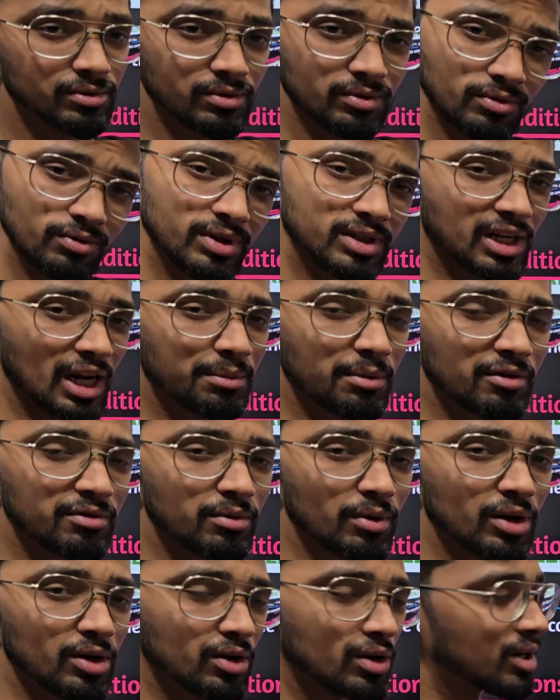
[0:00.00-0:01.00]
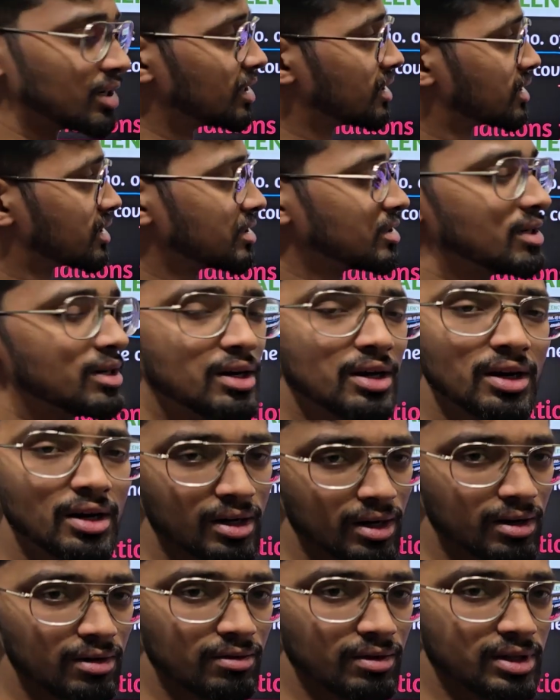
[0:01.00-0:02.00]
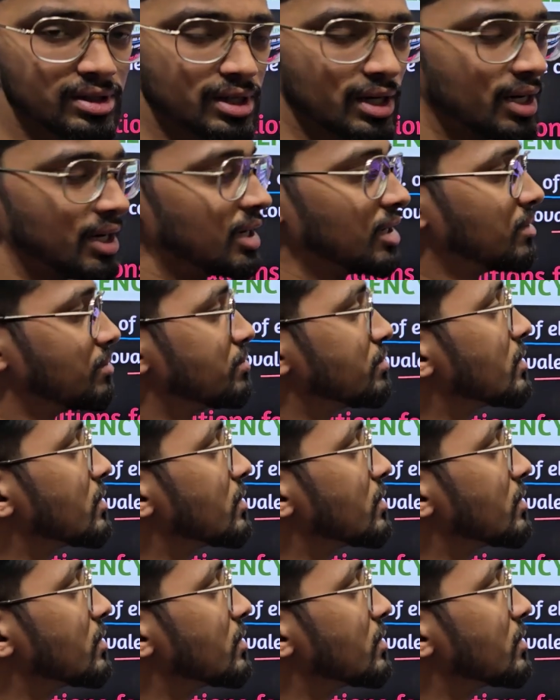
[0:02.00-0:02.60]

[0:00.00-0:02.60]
Which type of molecule we'll study.